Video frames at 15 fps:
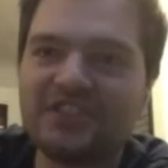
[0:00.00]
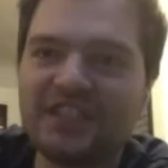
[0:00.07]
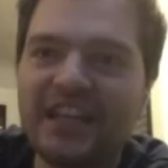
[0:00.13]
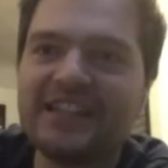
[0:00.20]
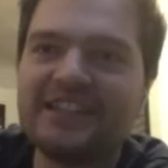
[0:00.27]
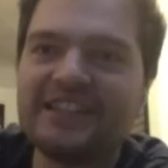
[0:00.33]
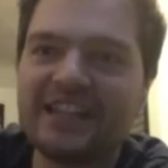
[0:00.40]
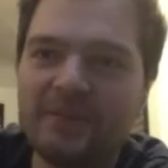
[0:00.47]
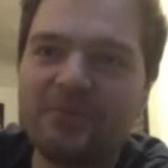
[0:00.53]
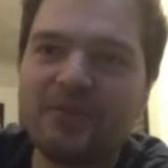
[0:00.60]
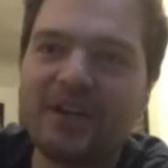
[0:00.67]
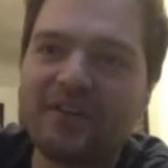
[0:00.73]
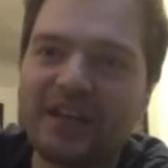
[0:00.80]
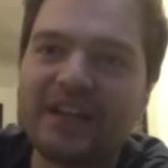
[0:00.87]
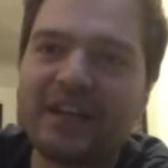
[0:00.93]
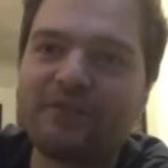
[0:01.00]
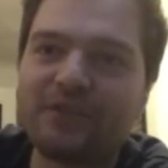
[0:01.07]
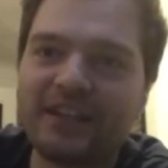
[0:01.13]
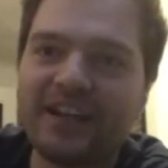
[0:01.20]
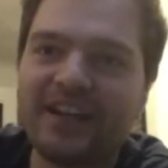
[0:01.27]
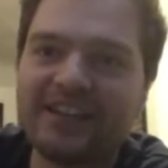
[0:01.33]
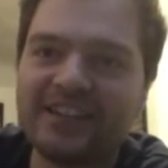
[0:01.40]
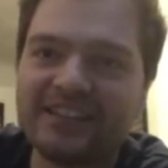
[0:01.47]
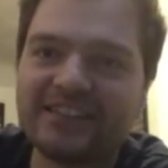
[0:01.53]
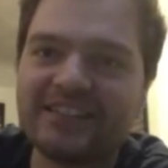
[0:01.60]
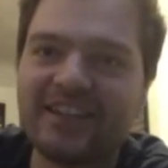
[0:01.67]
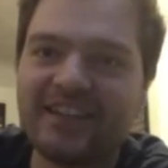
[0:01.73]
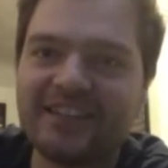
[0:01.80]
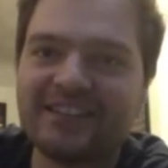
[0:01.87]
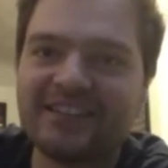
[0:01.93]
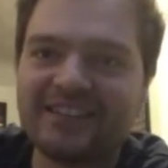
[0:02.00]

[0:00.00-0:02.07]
say temporary in every guy that signs.